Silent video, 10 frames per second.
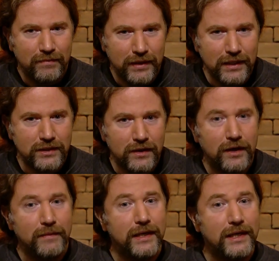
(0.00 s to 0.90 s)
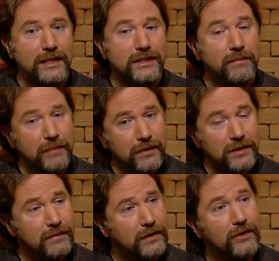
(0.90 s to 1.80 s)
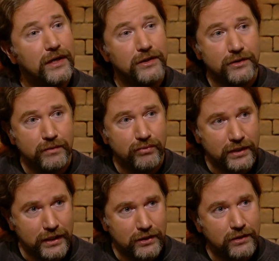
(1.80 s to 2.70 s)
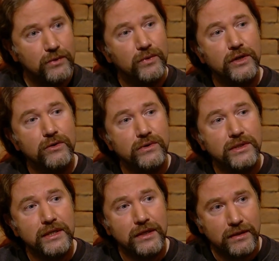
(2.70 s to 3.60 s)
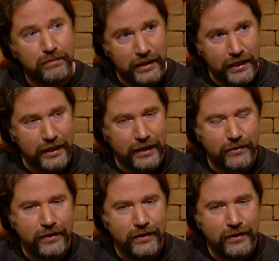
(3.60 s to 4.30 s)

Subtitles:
But let's talk about at least the merits of international protection, the way you see it playing out.